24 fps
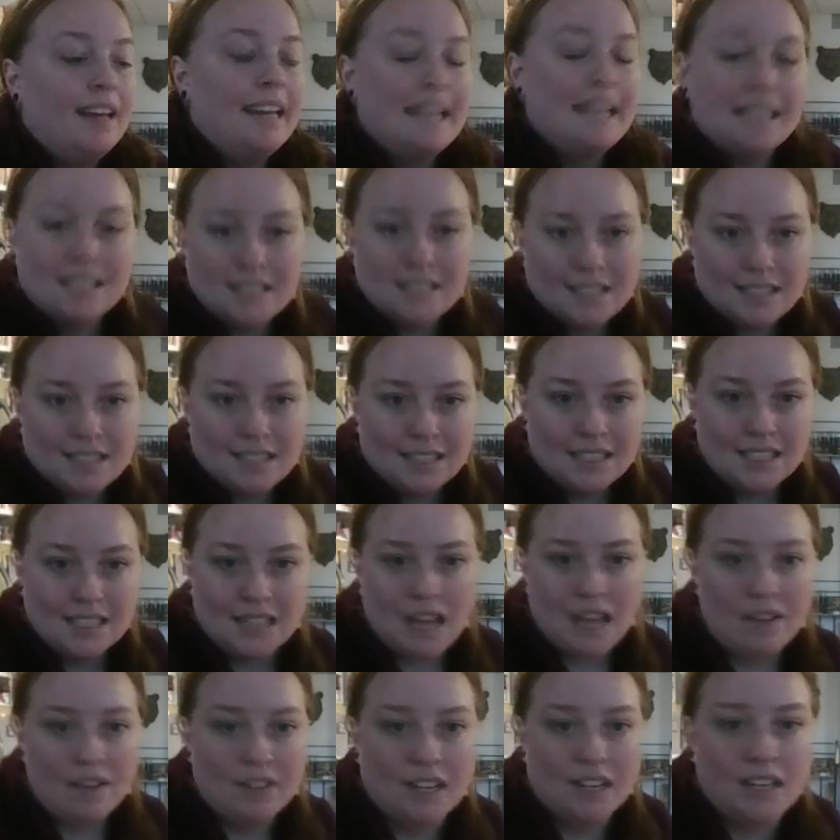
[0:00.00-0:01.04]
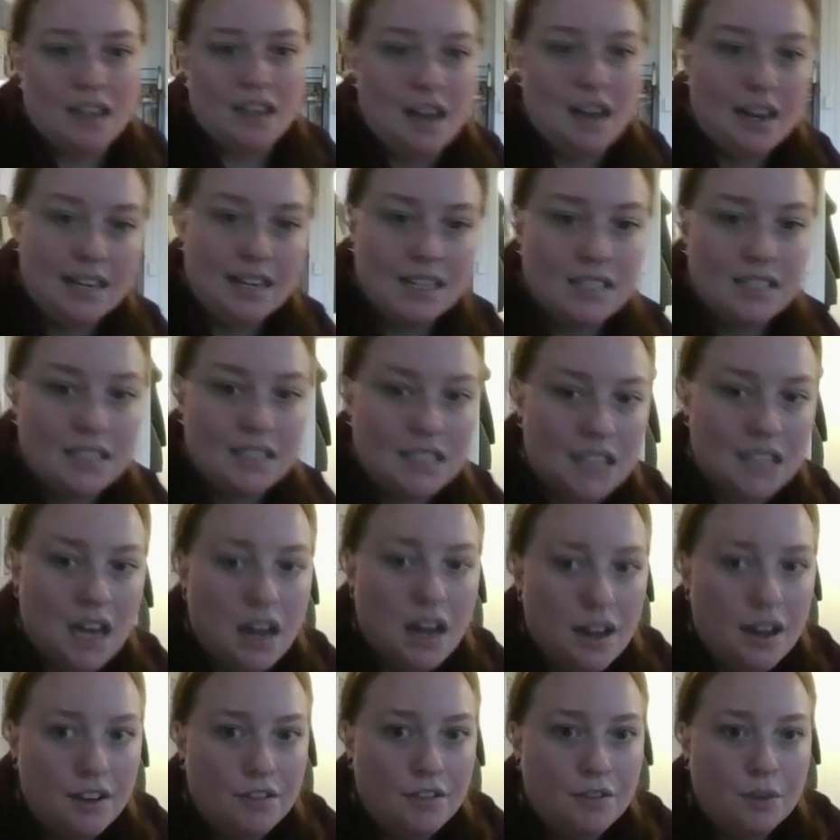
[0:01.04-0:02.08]
is the Slavic goddess
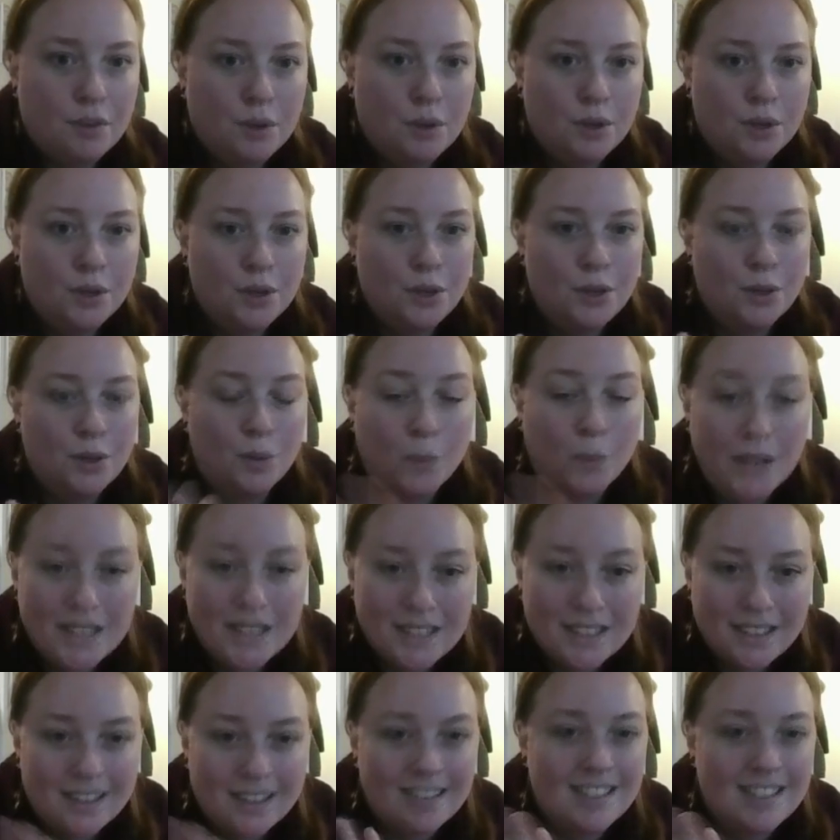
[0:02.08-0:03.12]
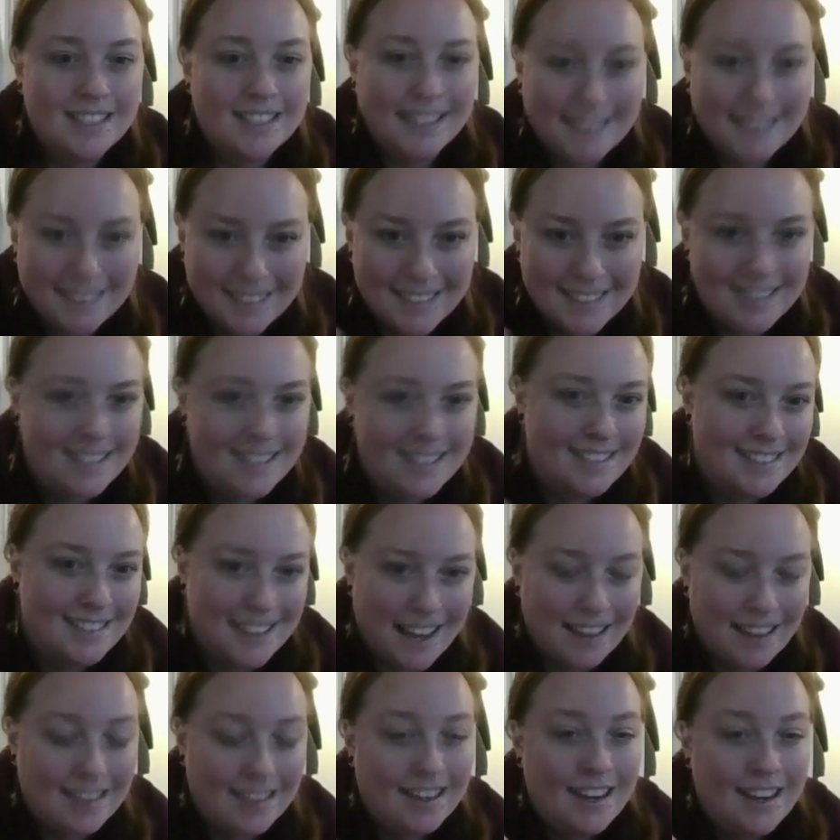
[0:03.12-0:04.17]
of winter, sickness,
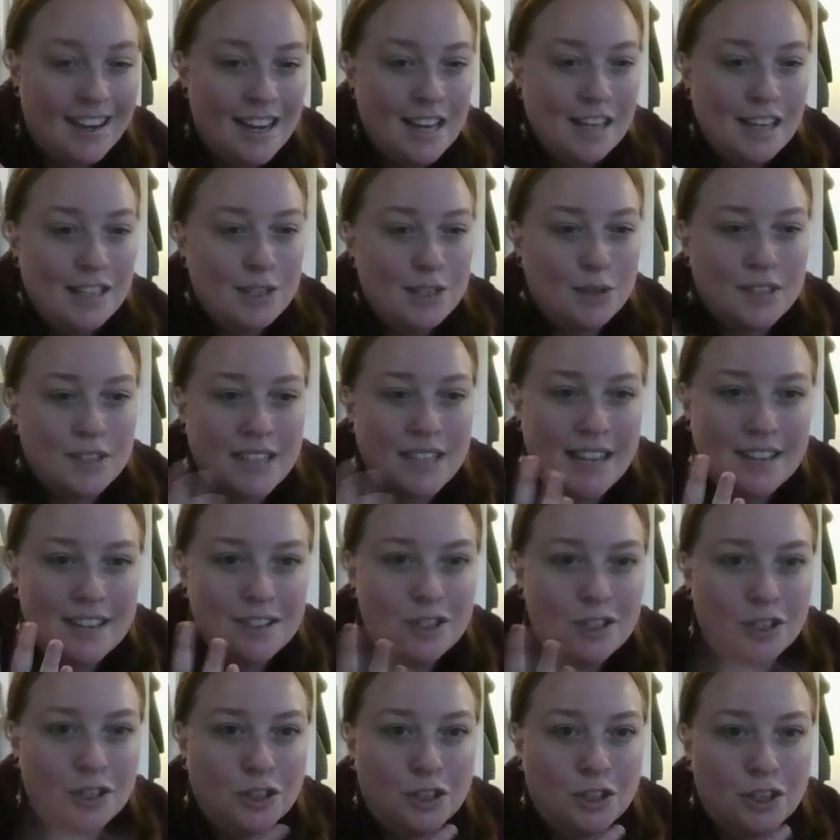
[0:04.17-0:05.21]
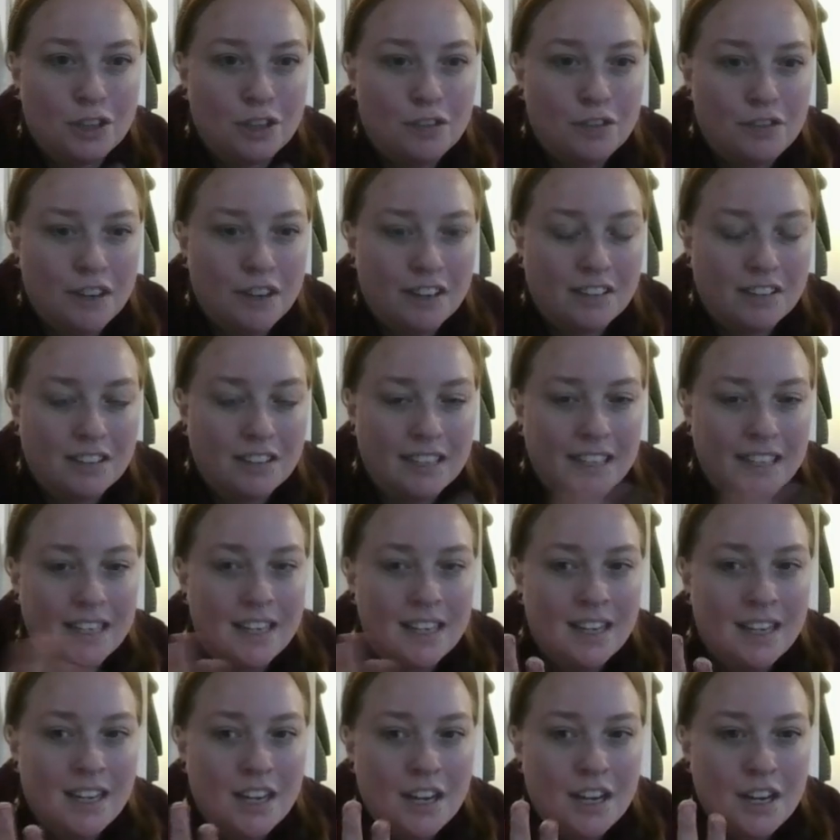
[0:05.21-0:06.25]
death. So it tends to look fairly,
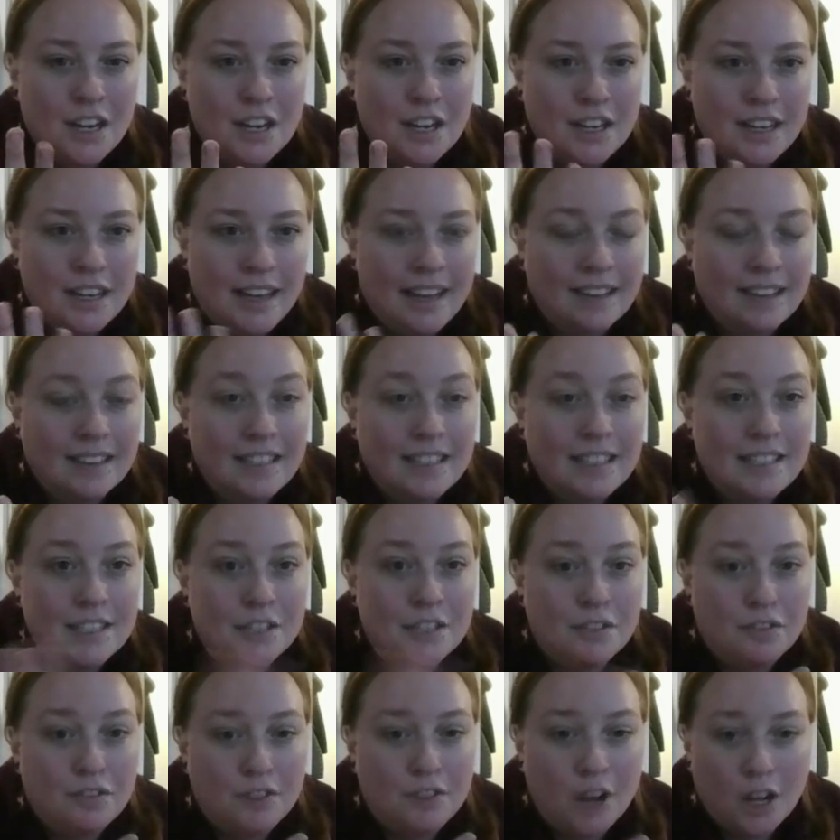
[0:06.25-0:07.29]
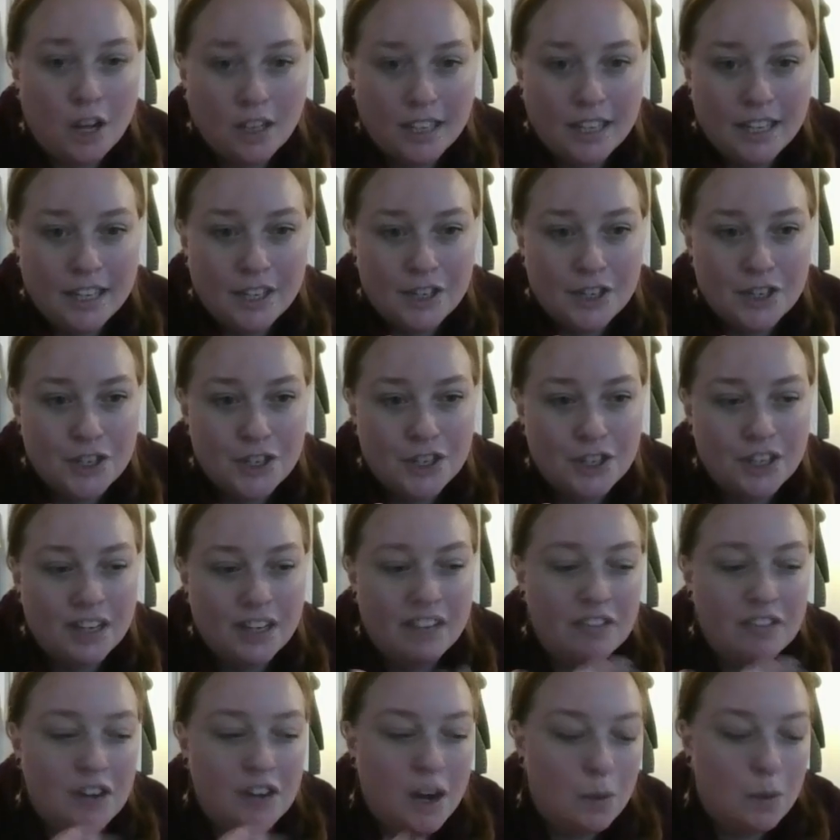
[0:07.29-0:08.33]
at least fall-ish,
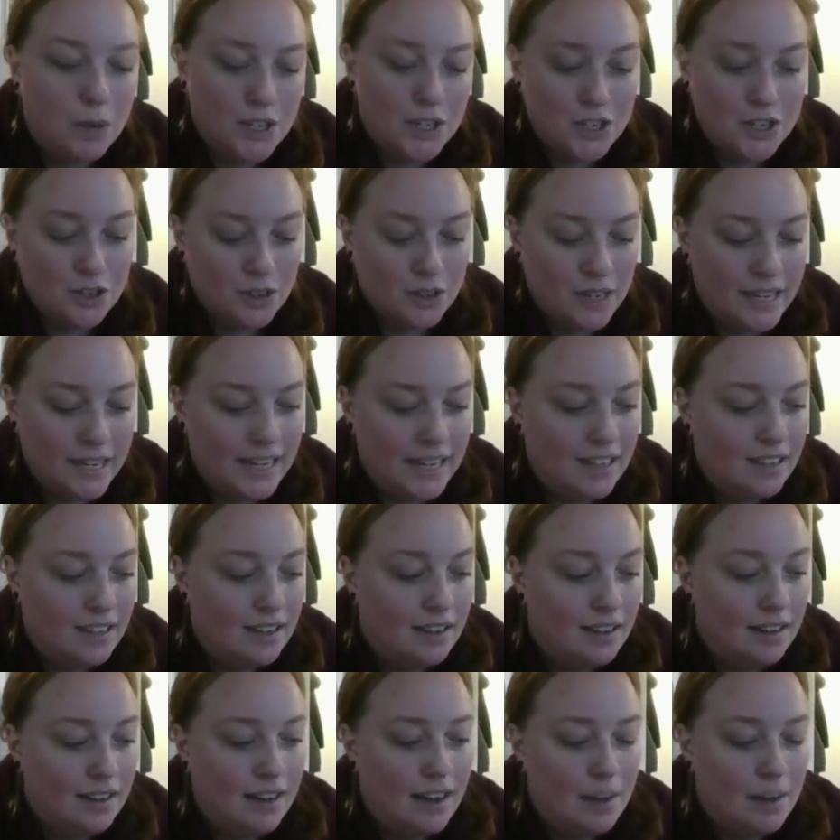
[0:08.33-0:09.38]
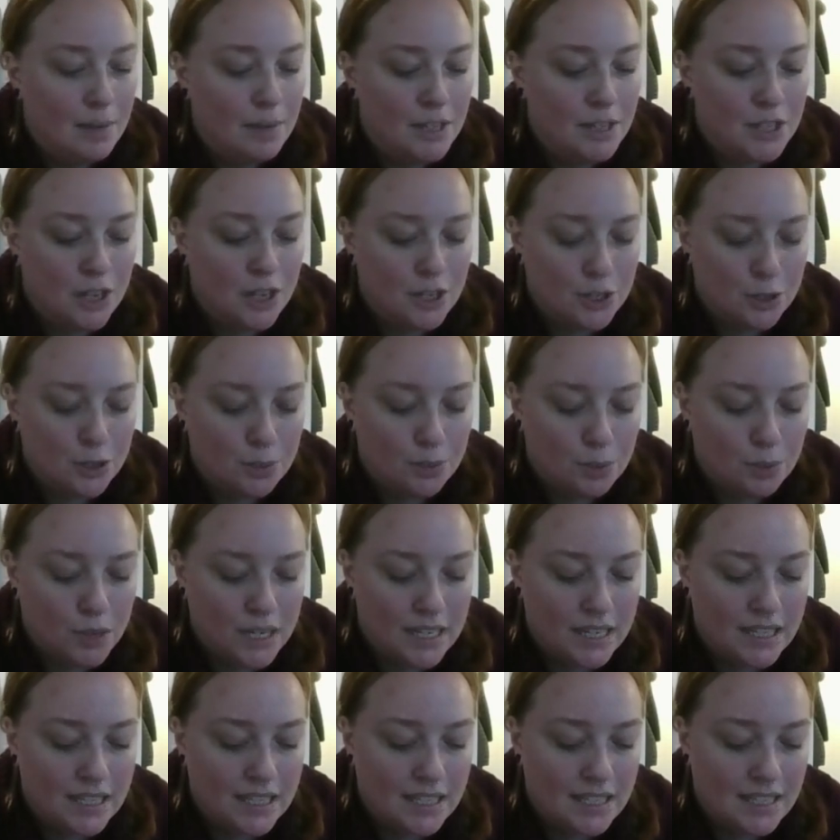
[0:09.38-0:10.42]
if not wintry. It's also a
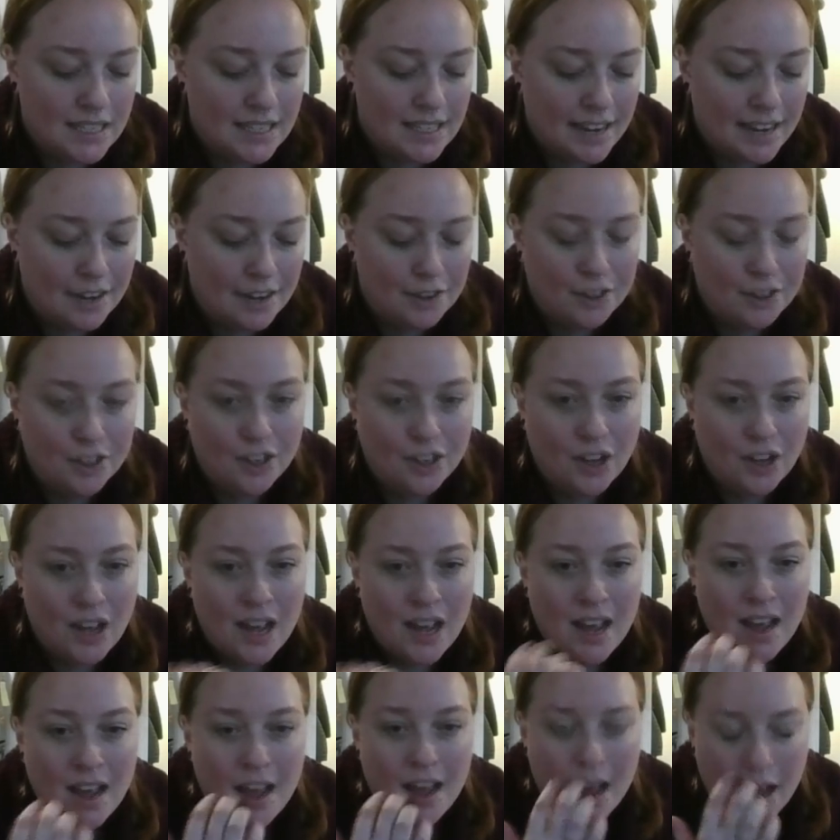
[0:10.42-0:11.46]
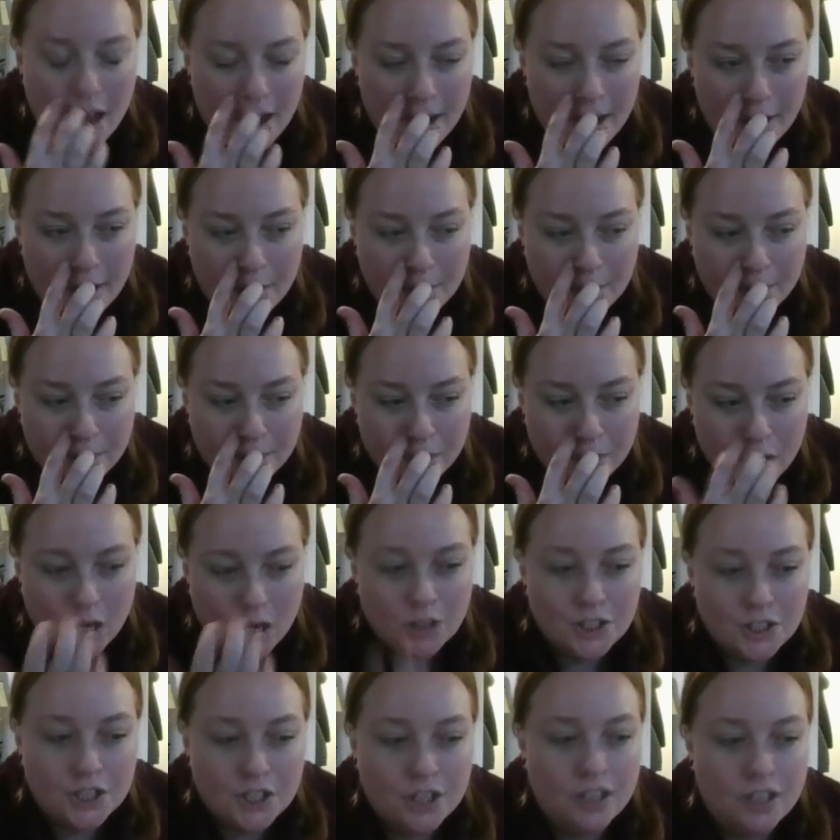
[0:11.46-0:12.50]
pretty standard
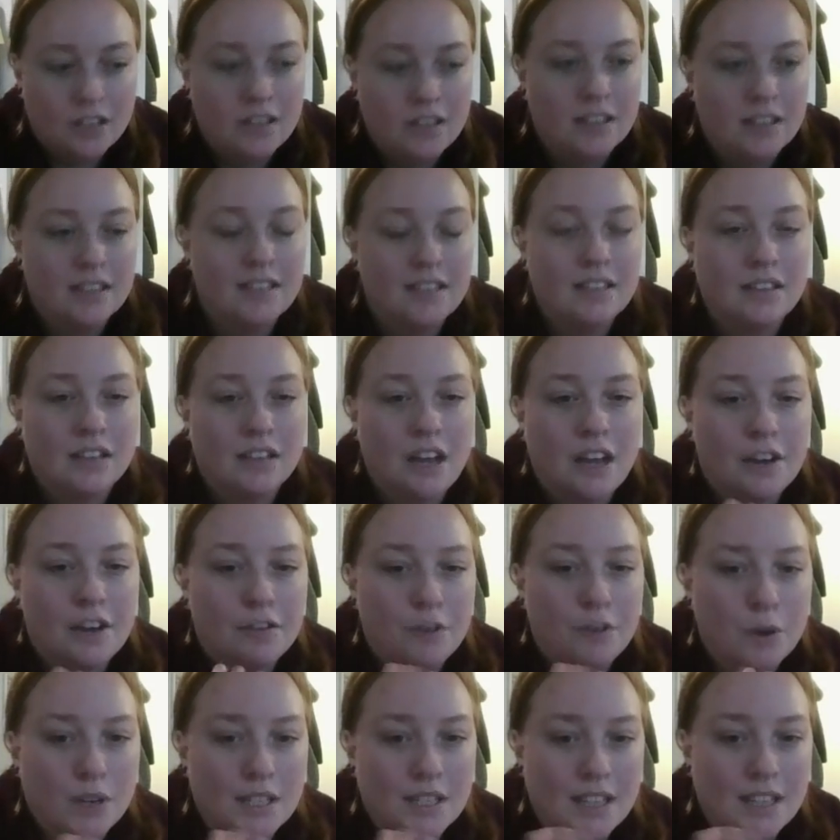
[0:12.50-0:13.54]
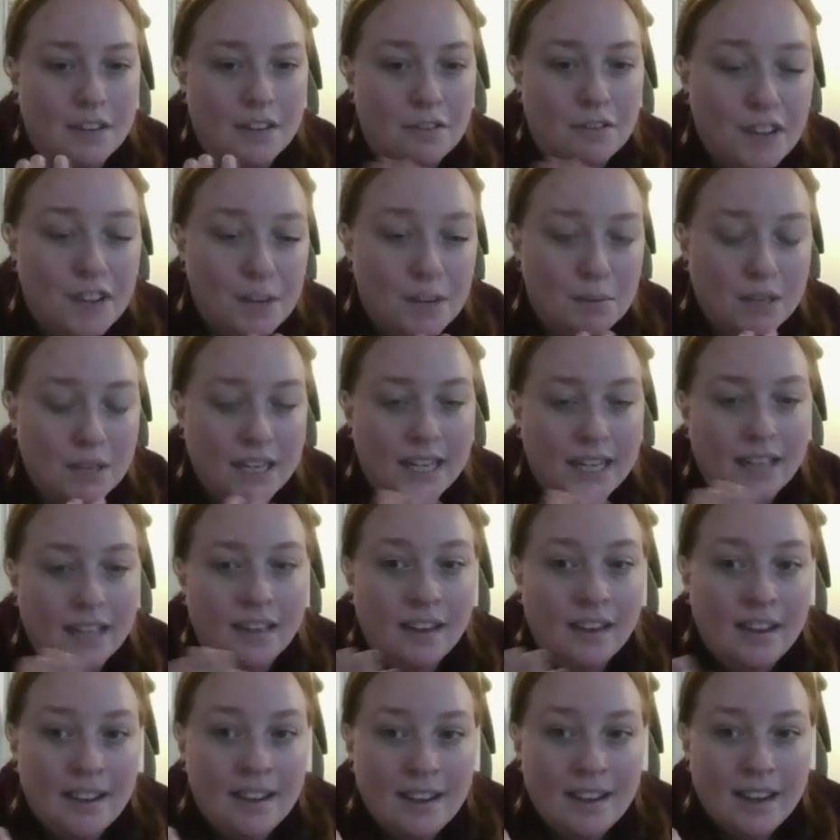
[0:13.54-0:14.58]
altar, a lot of focus on family